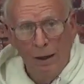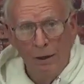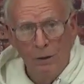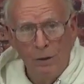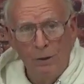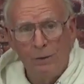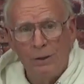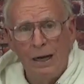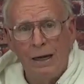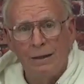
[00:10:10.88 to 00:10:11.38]

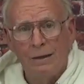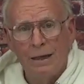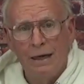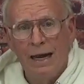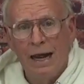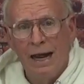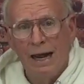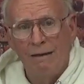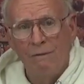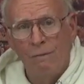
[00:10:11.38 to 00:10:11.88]
utility
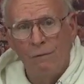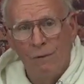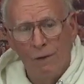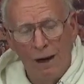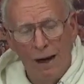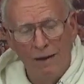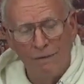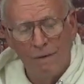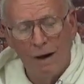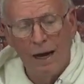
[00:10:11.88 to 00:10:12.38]
knife.
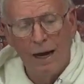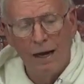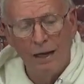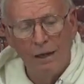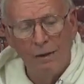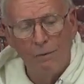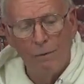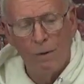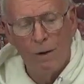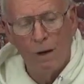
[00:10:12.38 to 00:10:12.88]
Ever how
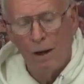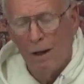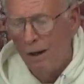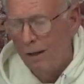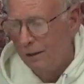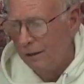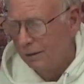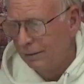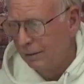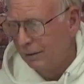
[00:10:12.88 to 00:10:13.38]
you want
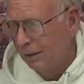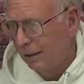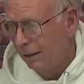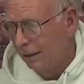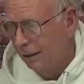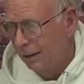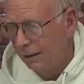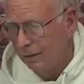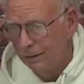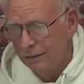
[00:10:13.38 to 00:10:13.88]

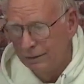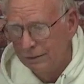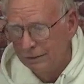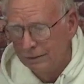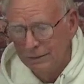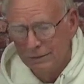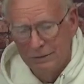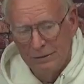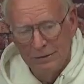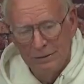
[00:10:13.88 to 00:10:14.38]
to
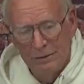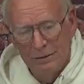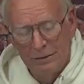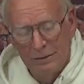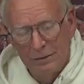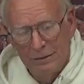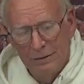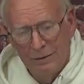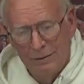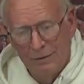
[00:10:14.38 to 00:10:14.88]

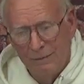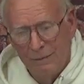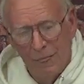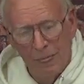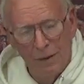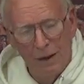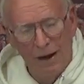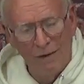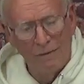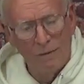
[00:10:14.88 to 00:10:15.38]

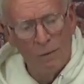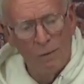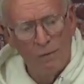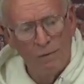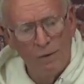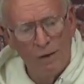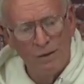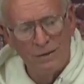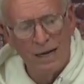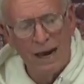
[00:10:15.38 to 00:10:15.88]
ever
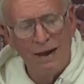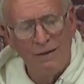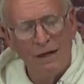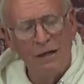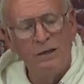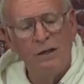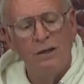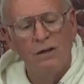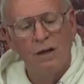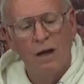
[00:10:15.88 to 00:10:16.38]
design.
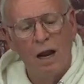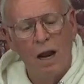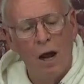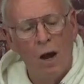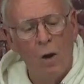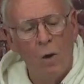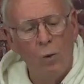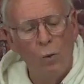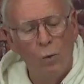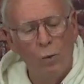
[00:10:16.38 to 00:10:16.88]
This is an
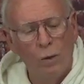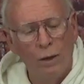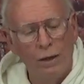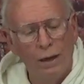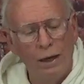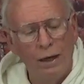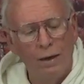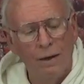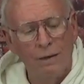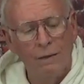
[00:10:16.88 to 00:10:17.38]
old one
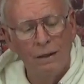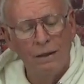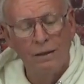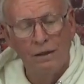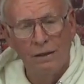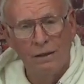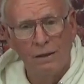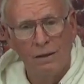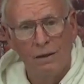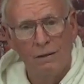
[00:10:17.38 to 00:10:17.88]
here.
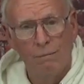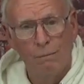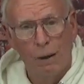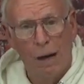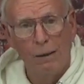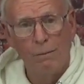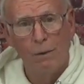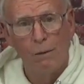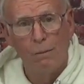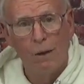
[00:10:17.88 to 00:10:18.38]
This is
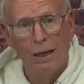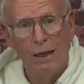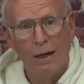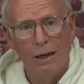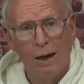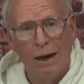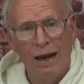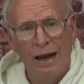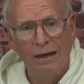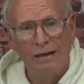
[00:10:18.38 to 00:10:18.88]
probably an
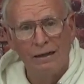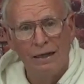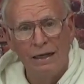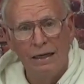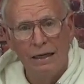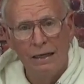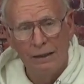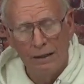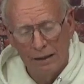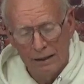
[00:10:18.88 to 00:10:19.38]

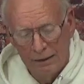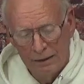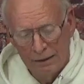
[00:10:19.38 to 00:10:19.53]
antique.